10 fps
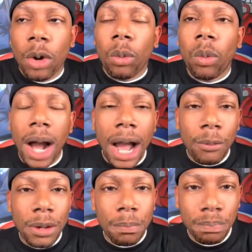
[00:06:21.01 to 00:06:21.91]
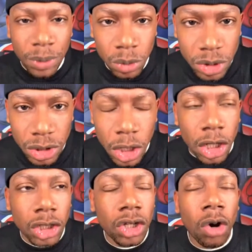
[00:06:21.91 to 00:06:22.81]
Why would Boots
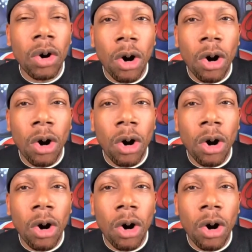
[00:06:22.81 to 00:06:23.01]
go right.